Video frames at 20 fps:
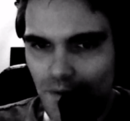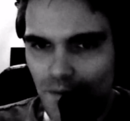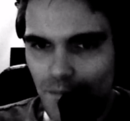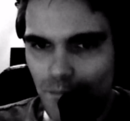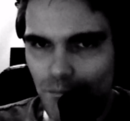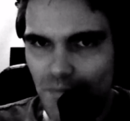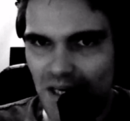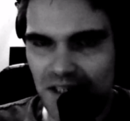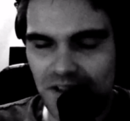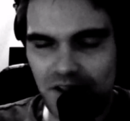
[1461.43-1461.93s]

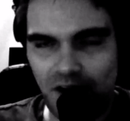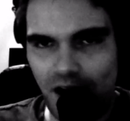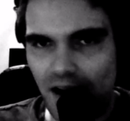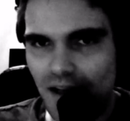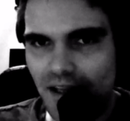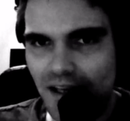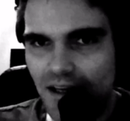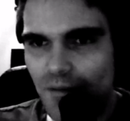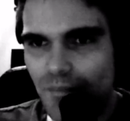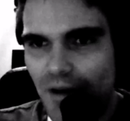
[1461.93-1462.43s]
me
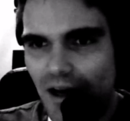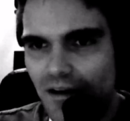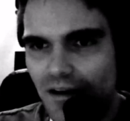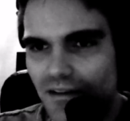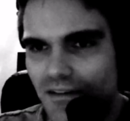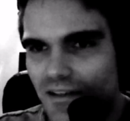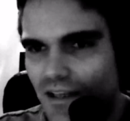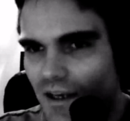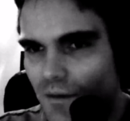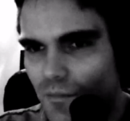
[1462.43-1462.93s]
talking about
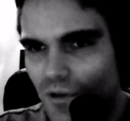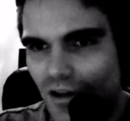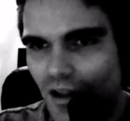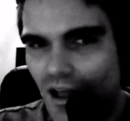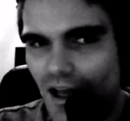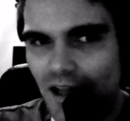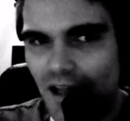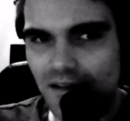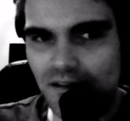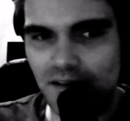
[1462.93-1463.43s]
it to him a
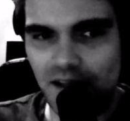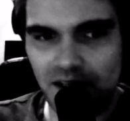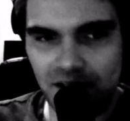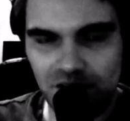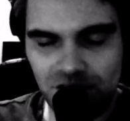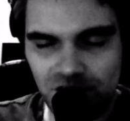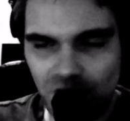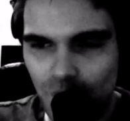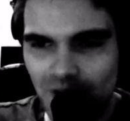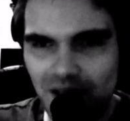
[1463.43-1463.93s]
lot and like
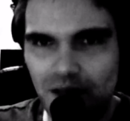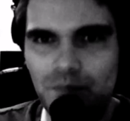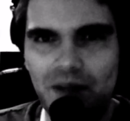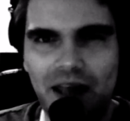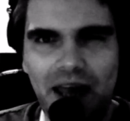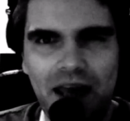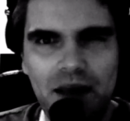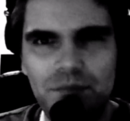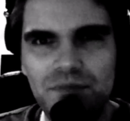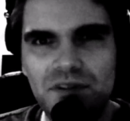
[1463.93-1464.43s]
showing him
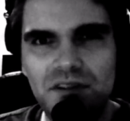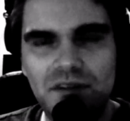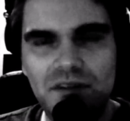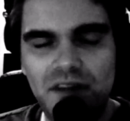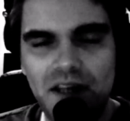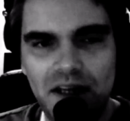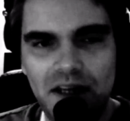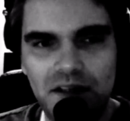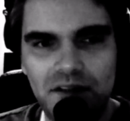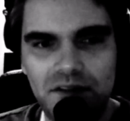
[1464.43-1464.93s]
games and
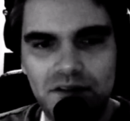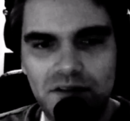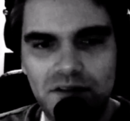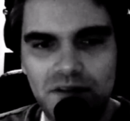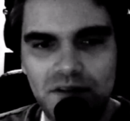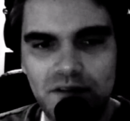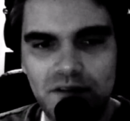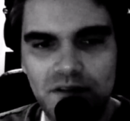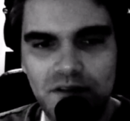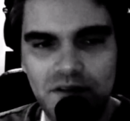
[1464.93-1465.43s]
things,
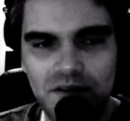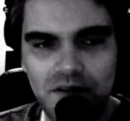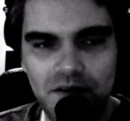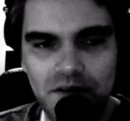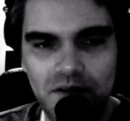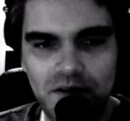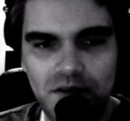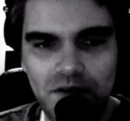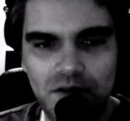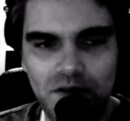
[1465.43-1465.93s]

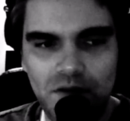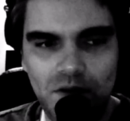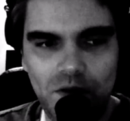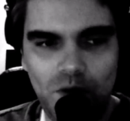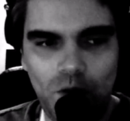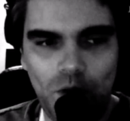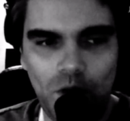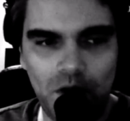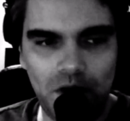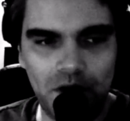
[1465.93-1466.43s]

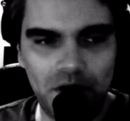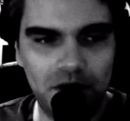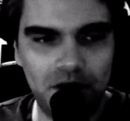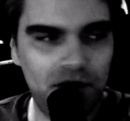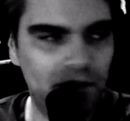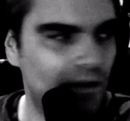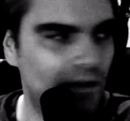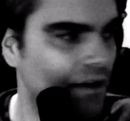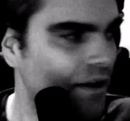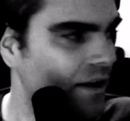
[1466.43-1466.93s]

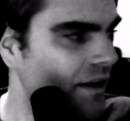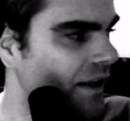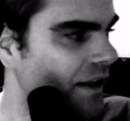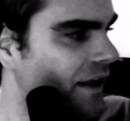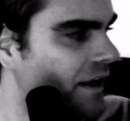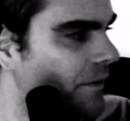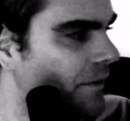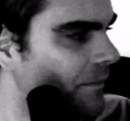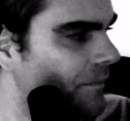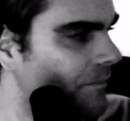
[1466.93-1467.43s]
or
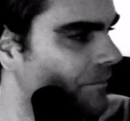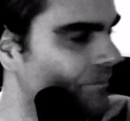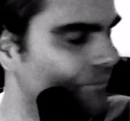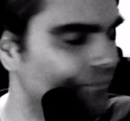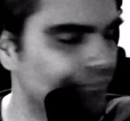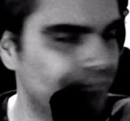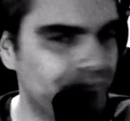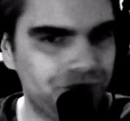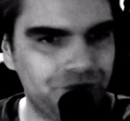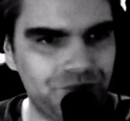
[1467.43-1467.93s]
him
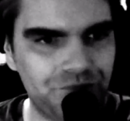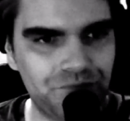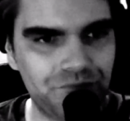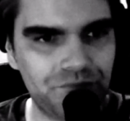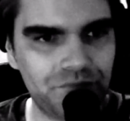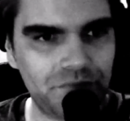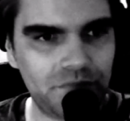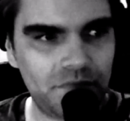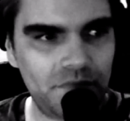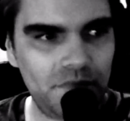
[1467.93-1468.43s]

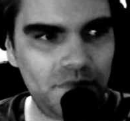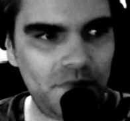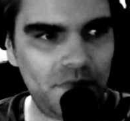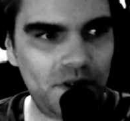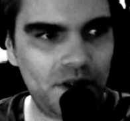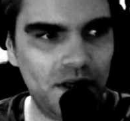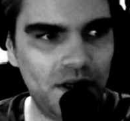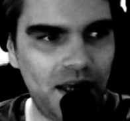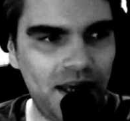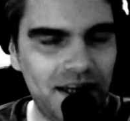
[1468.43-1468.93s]

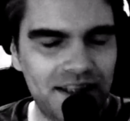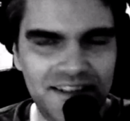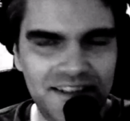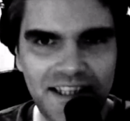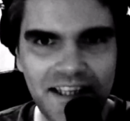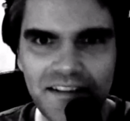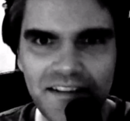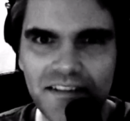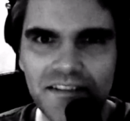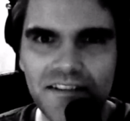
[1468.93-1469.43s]
kind of
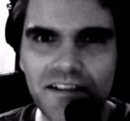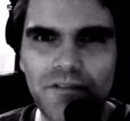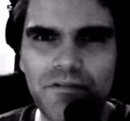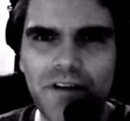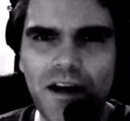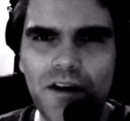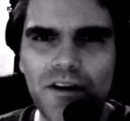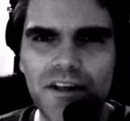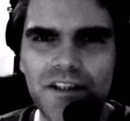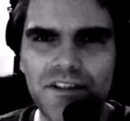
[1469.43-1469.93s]
seeking this stuff
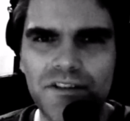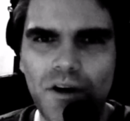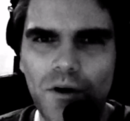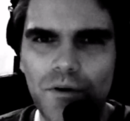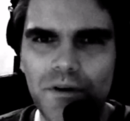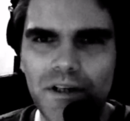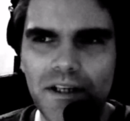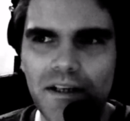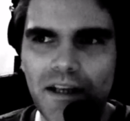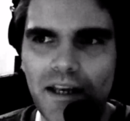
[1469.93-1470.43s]
out on his
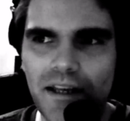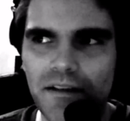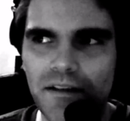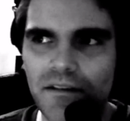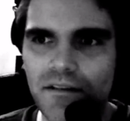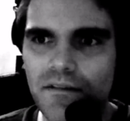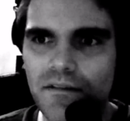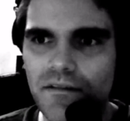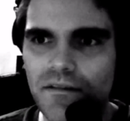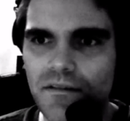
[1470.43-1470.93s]
own
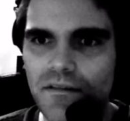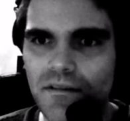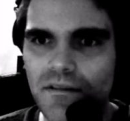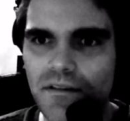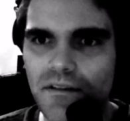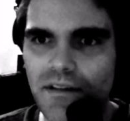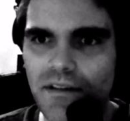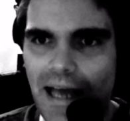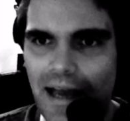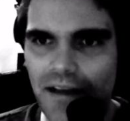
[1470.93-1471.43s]
and
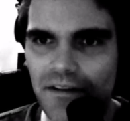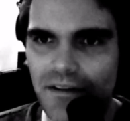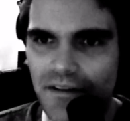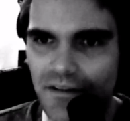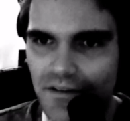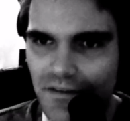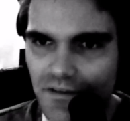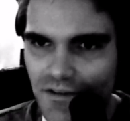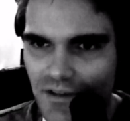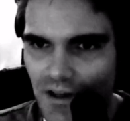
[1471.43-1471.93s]
that
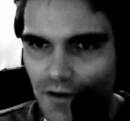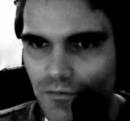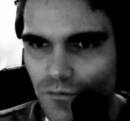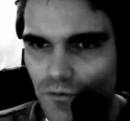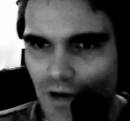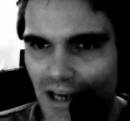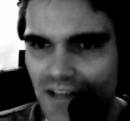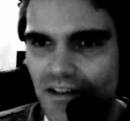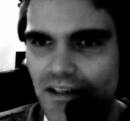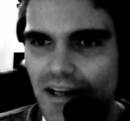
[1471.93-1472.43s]
stuff
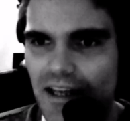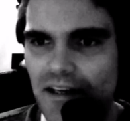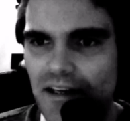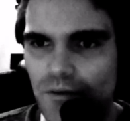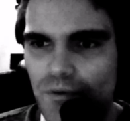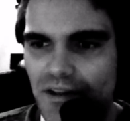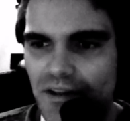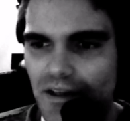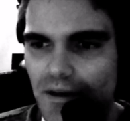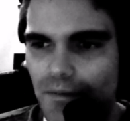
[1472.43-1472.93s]

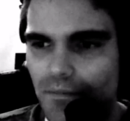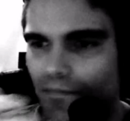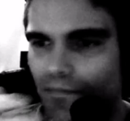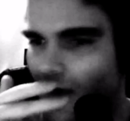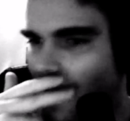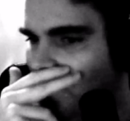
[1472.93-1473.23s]
resonating with him.